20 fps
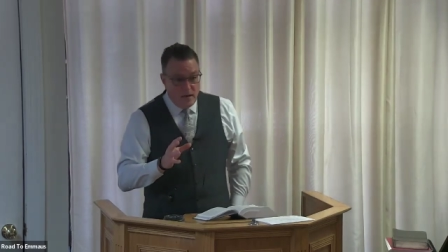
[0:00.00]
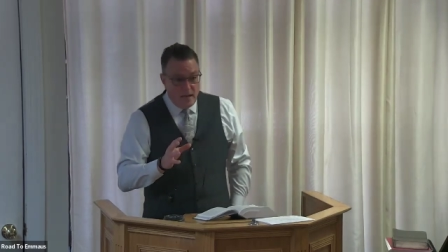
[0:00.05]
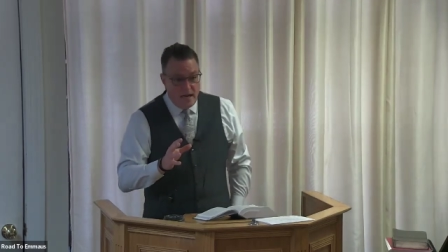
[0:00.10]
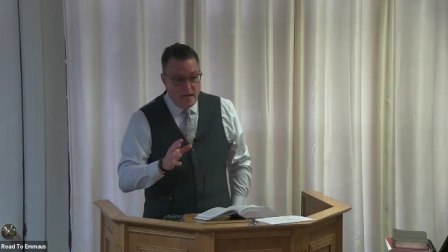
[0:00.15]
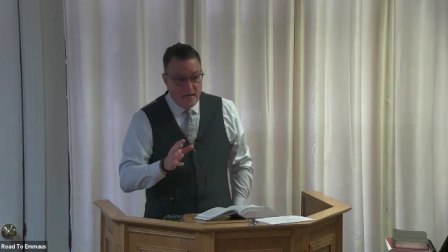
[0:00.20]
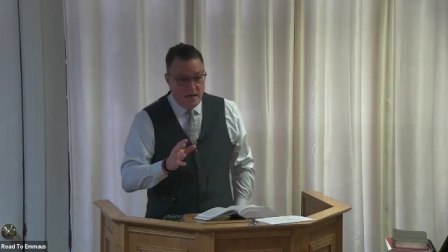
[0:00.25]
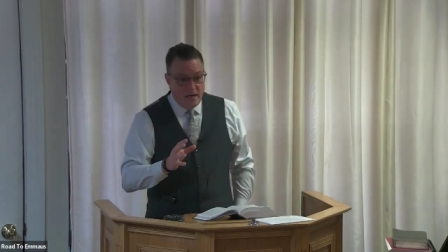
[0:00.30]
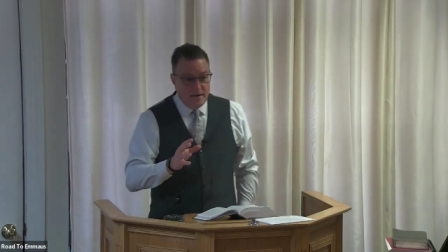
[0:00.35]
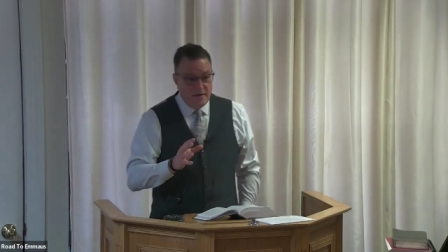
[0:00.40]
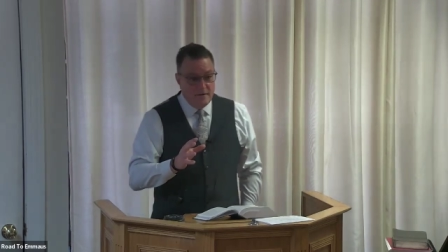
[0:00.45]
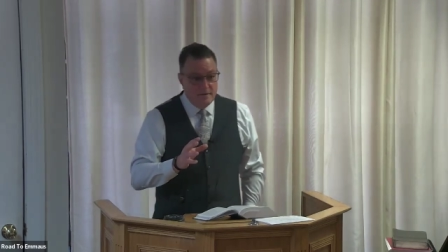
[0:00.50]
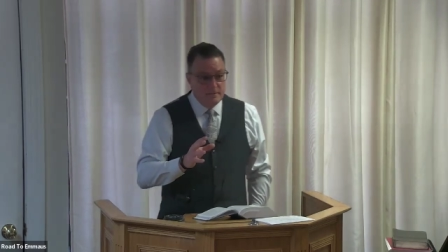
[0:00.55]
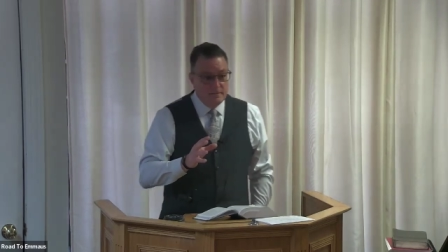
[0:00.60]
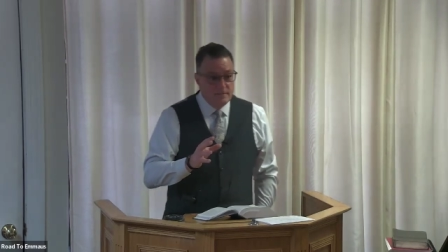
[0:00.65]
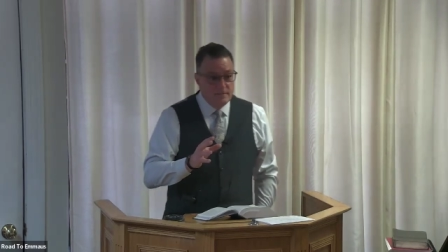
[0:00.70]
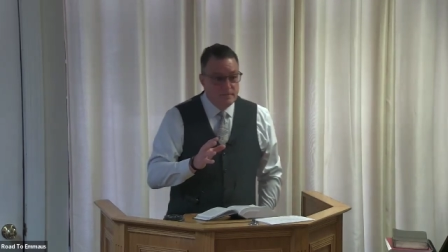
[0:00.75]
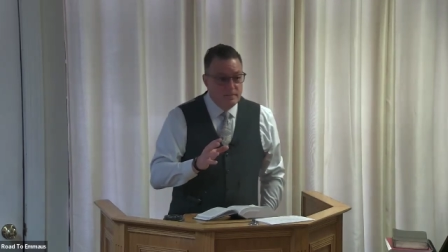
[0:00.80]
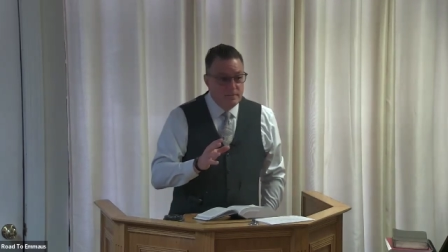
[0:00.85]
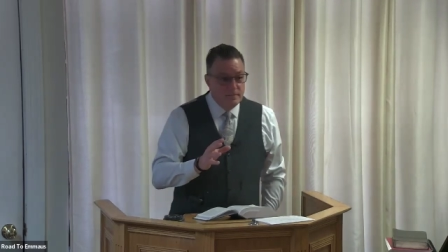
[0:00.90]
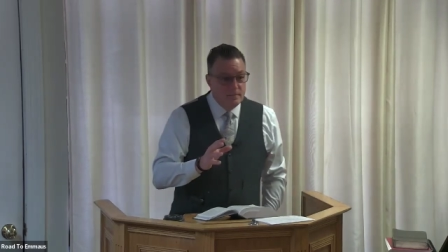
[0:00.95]
lady
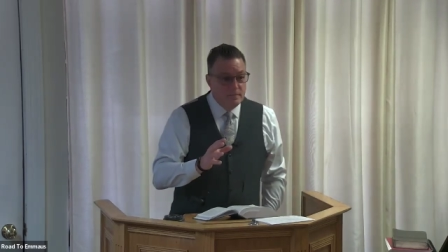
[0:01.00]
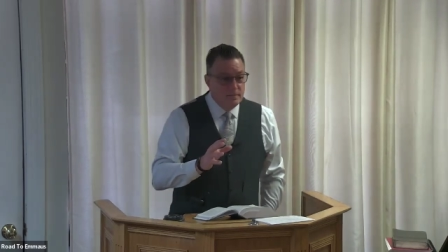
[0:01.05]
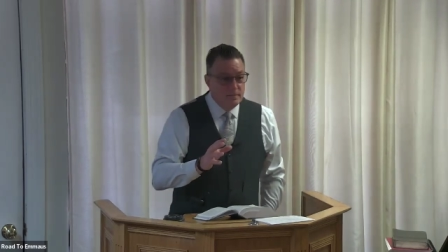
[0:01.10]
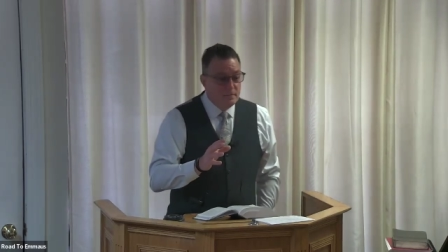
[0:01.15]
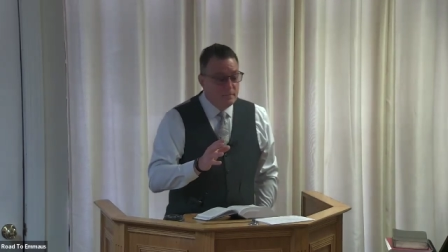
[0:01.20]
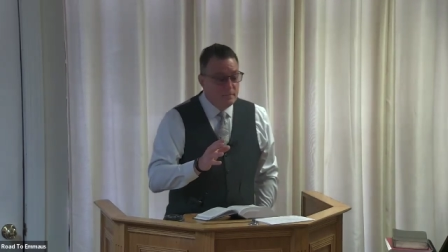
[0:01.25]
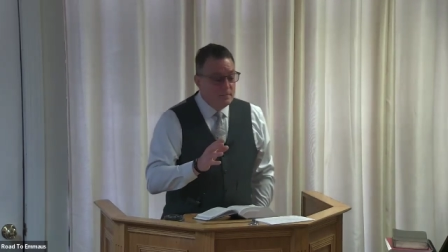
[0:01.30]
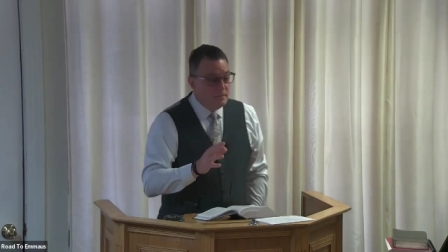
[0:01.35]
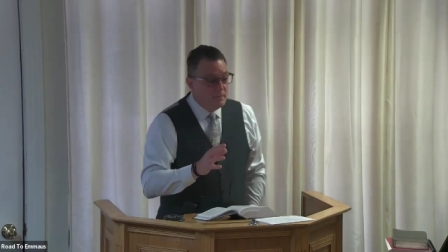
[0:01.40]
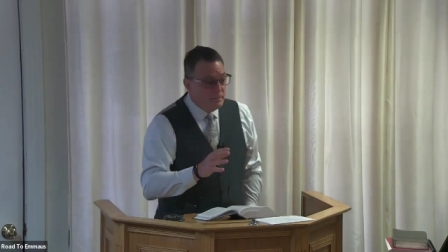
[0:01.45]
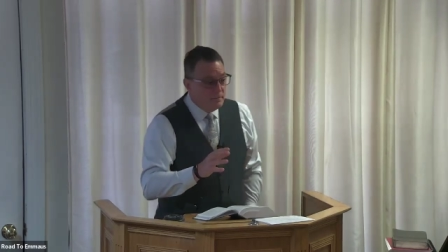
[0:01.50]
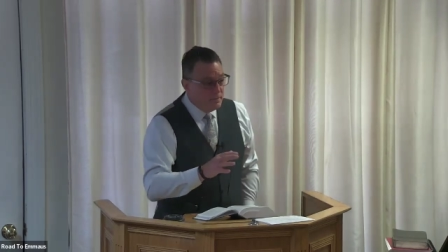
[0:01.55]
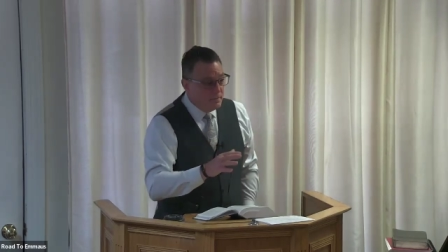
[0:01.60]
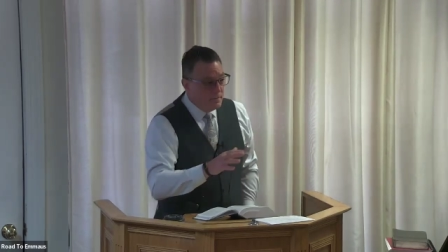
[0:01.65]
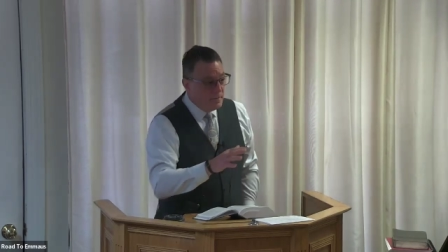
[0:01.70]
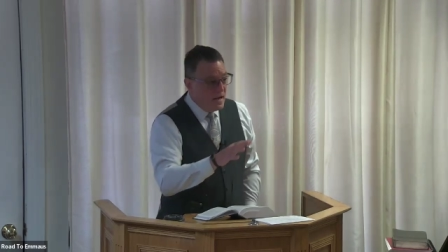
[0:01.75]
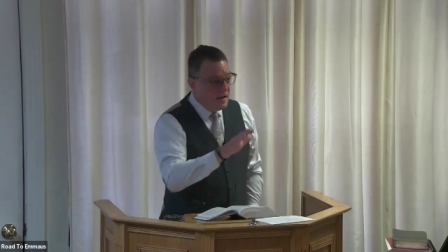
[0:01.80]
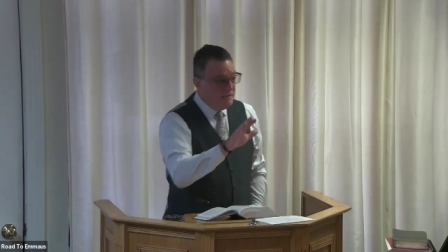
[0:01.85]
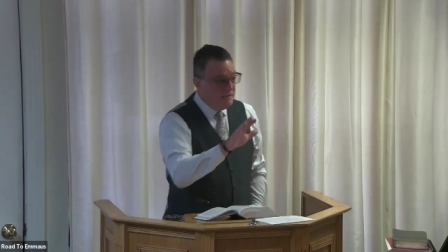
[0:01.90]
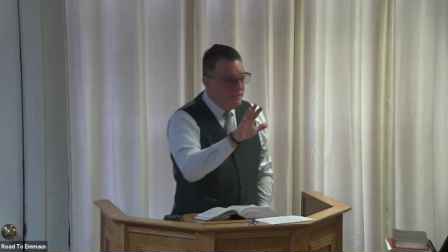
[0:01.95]

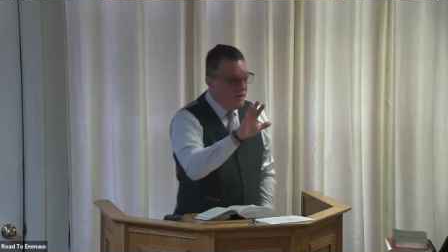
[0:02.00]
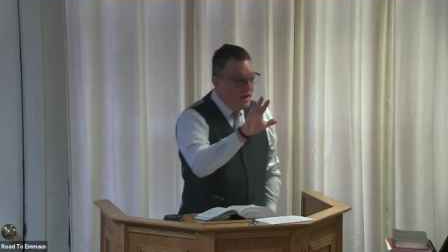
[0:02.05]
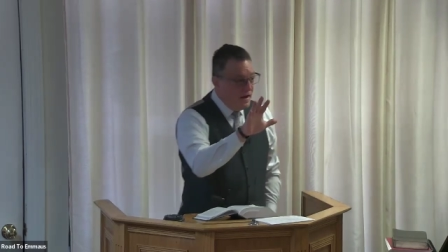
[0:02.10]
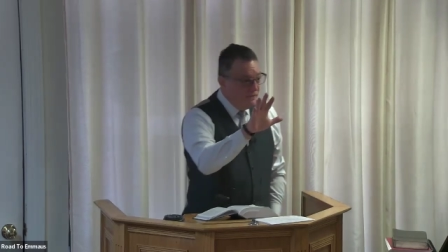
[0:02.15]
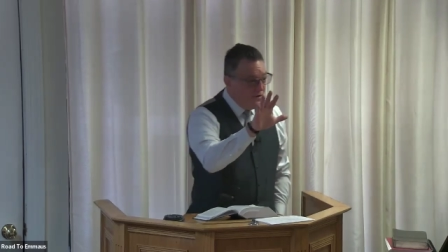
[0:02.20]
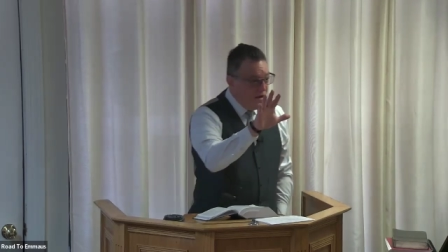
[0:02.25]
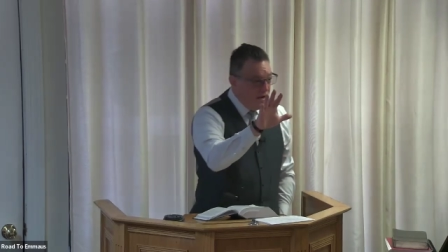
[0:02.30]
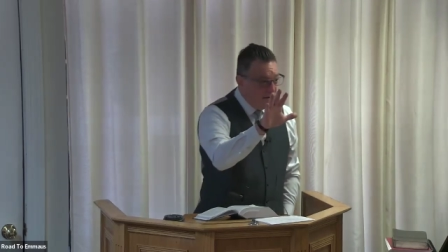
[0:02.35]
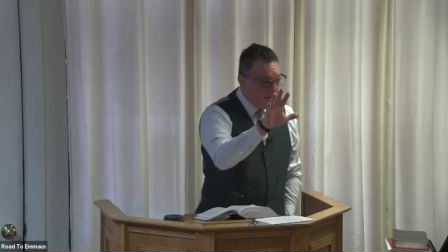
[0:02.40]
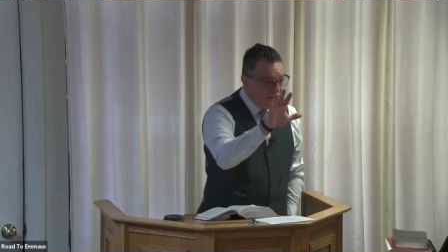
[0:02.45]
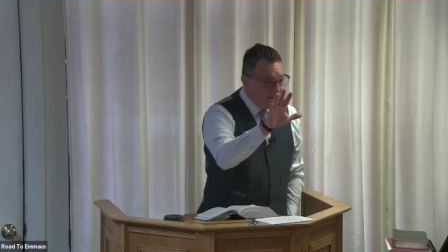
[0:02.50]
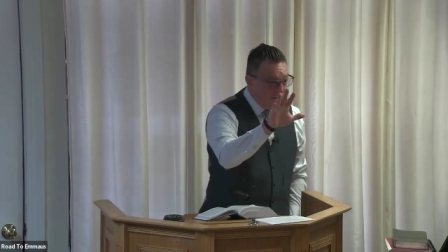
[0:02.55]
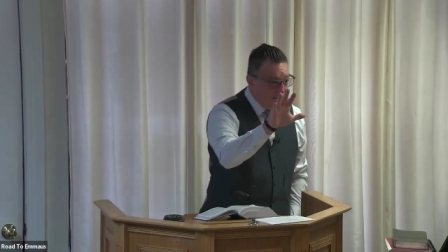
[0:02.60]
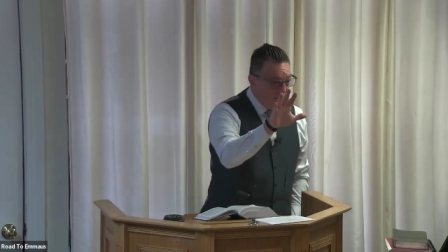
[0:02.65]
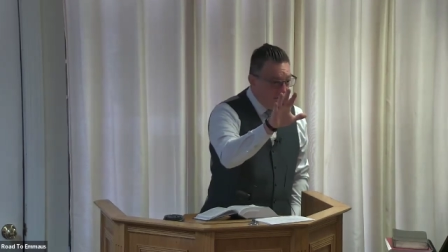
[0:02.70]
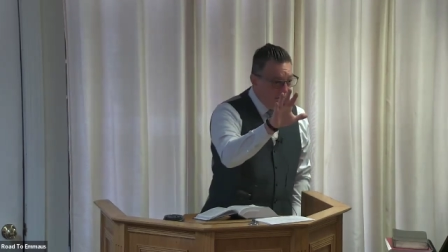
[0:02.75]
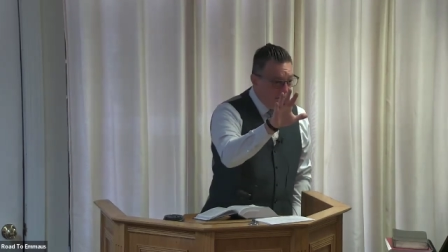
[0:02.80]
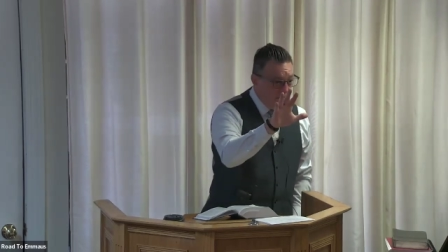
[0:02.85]
had five kids.